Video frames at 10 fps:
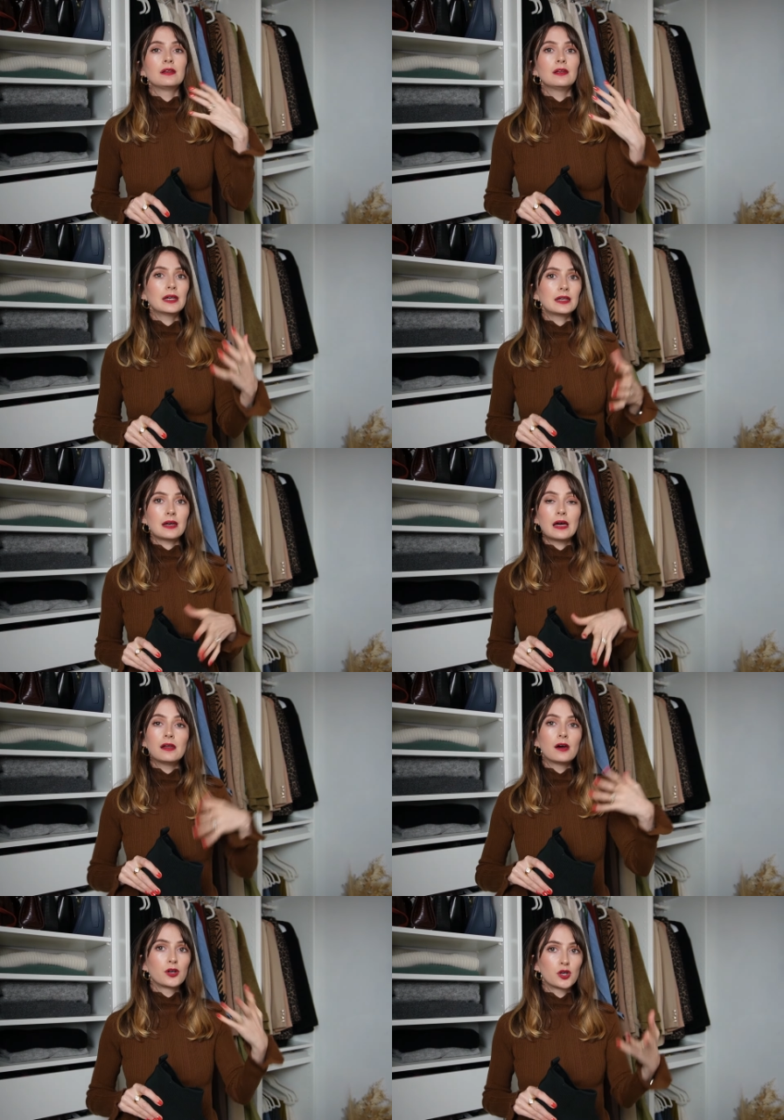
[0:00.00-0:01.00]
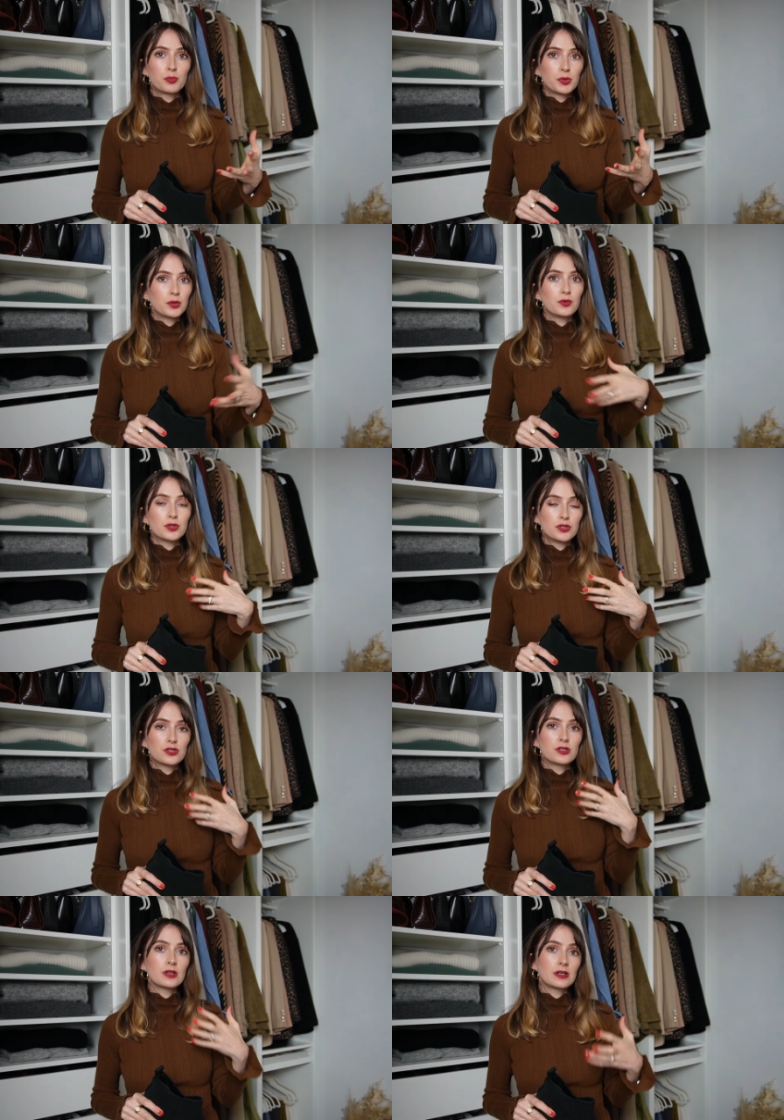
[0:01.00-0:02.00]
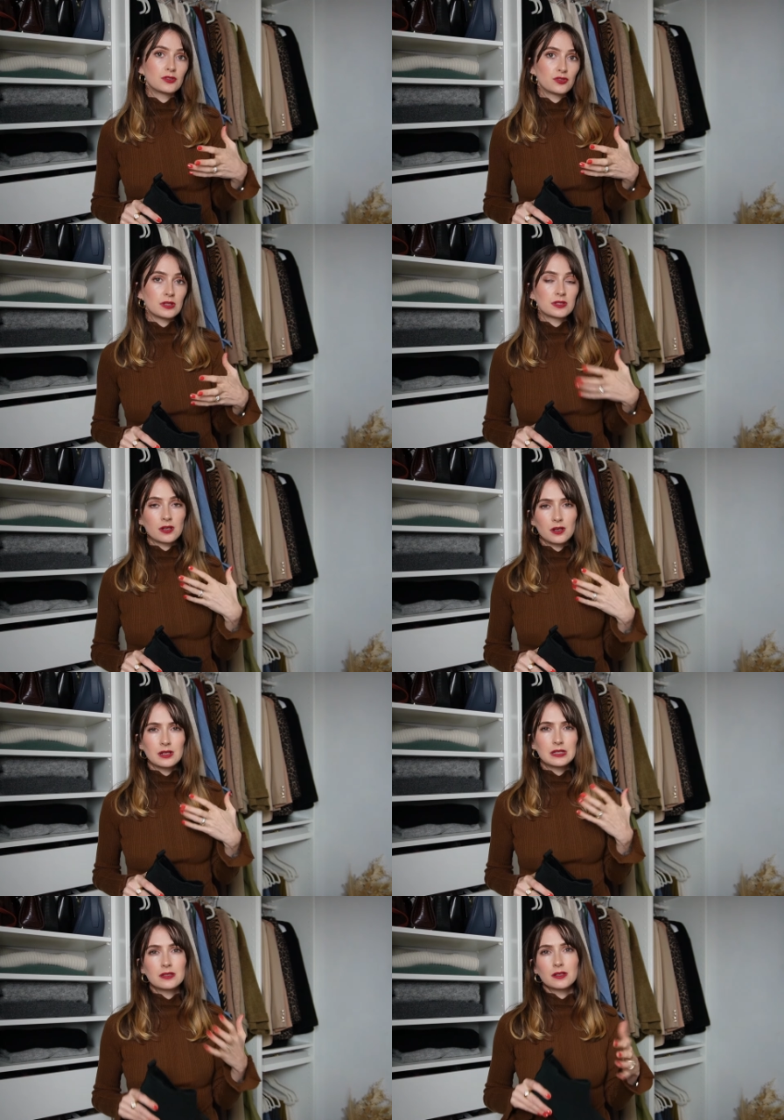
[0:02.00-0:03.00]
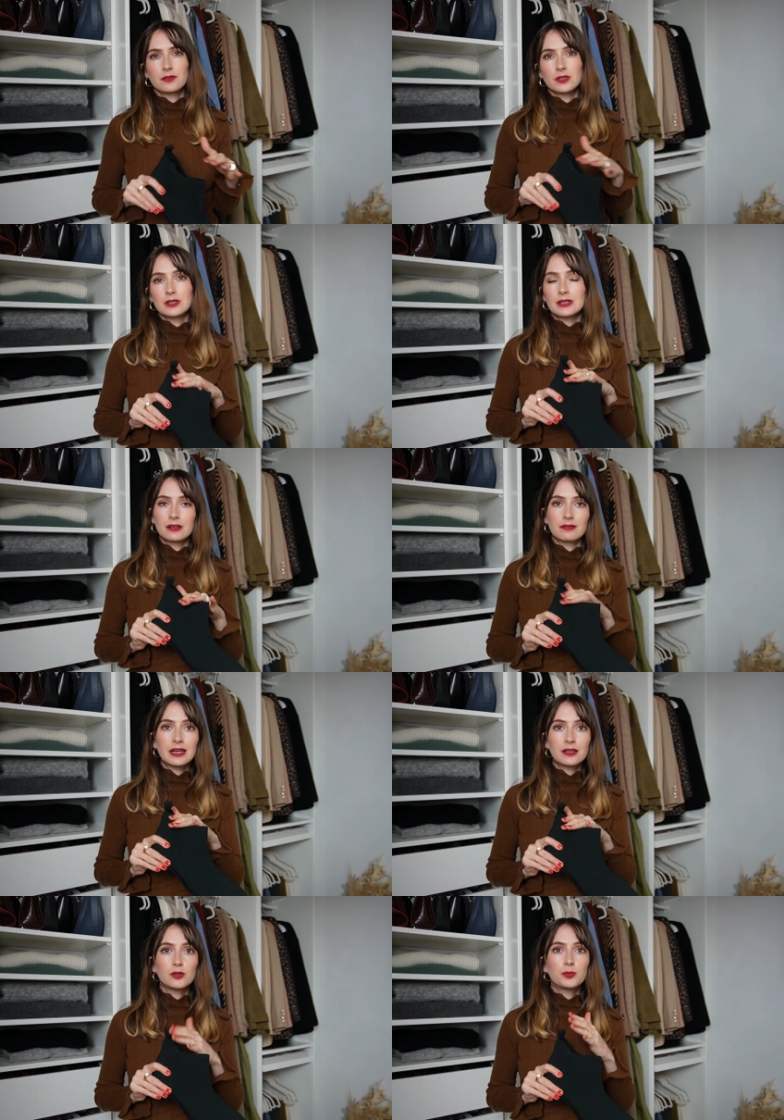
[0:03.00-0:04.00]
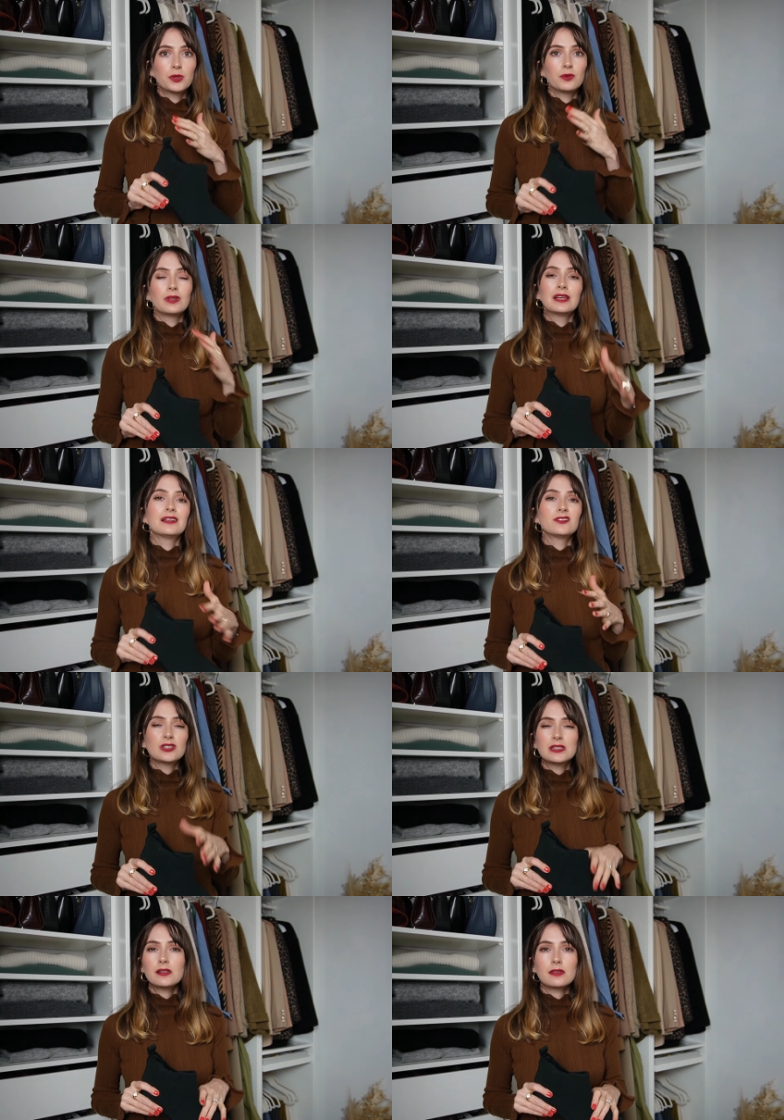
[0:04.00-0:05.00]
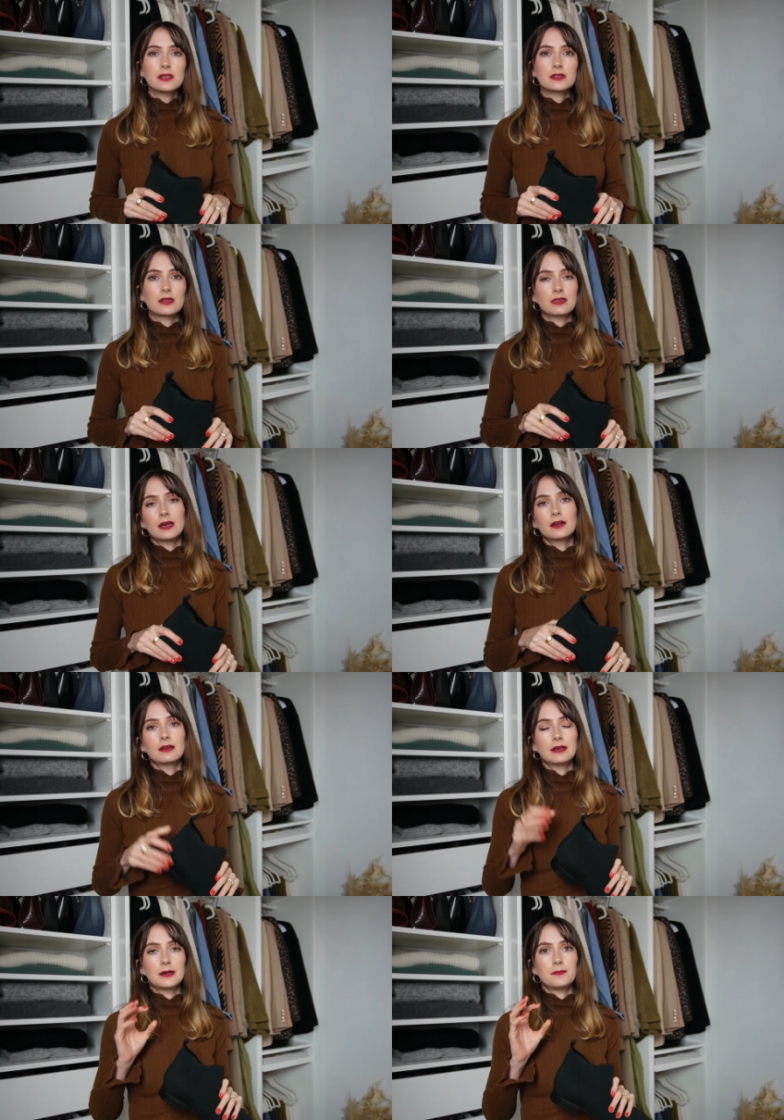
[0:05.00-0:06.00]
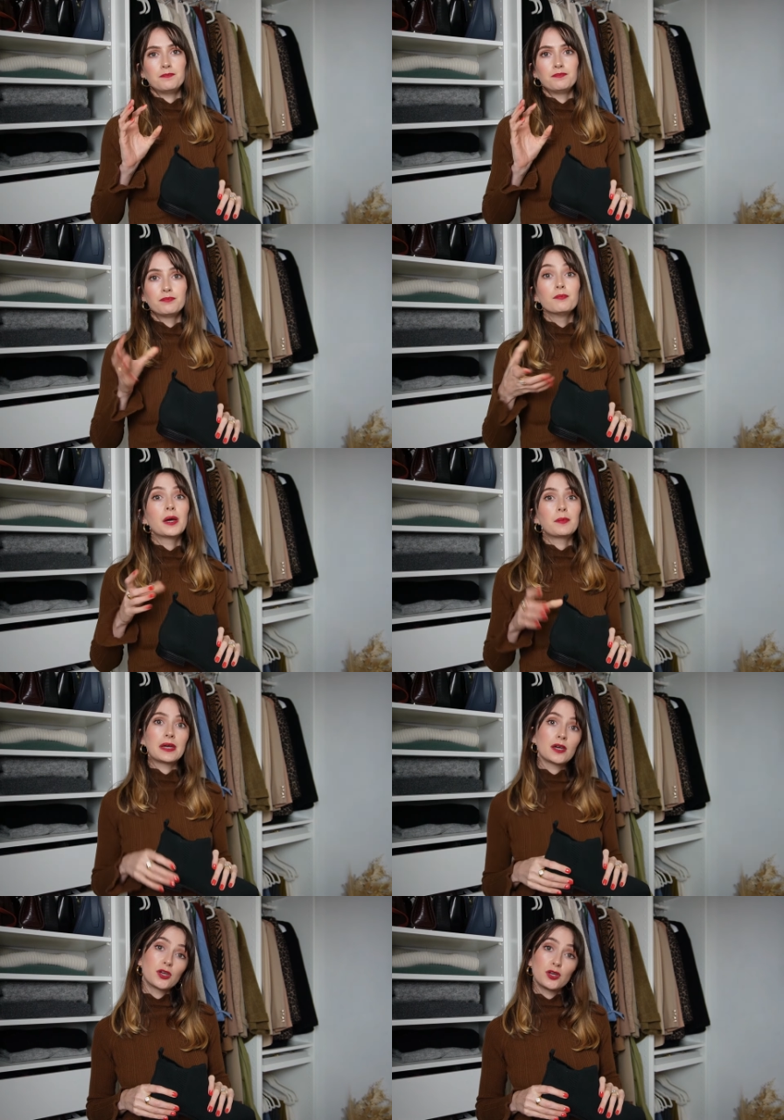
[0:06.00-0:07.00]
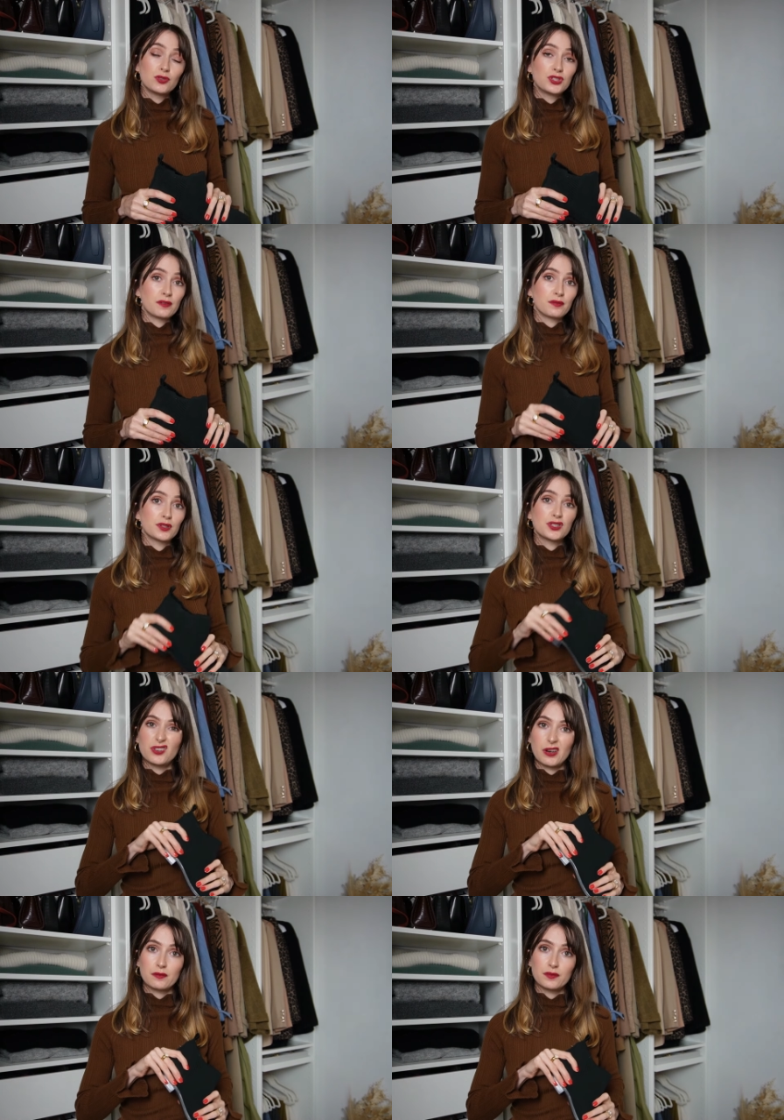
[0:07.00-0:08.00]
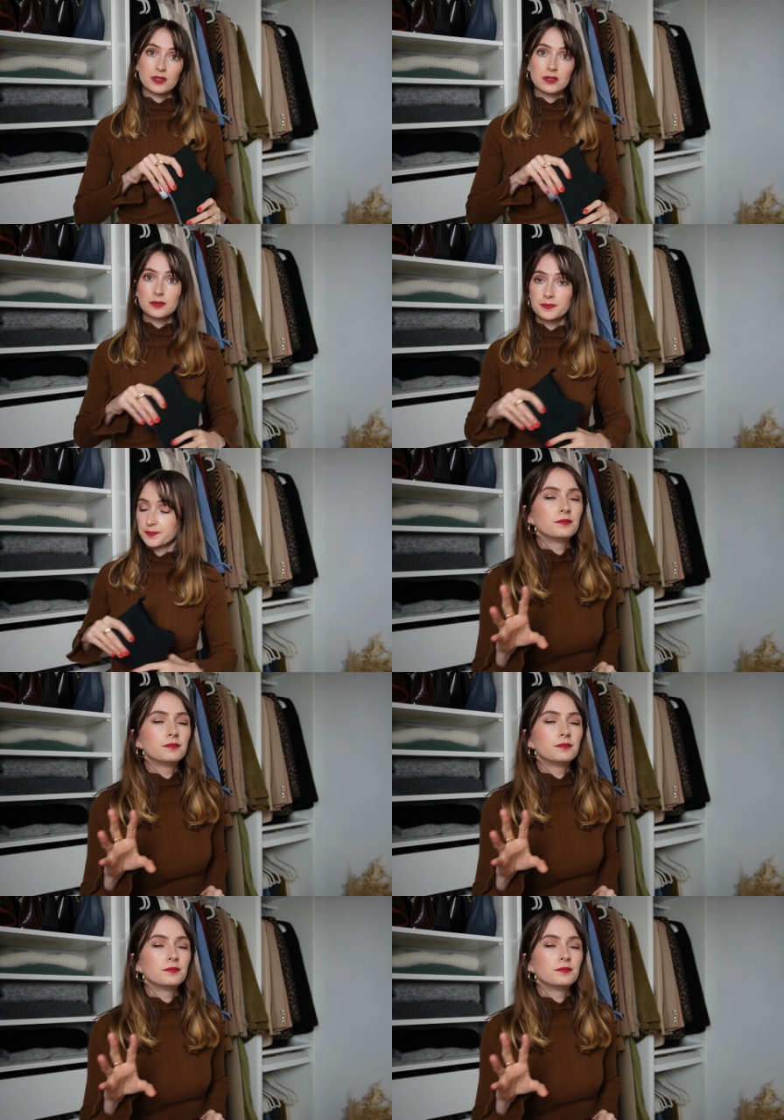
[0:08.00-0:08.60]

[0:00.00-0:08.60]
like a longer boot under a skirt instead of a kind of ankle boot, just little things like that might make a huge difference to your outfits.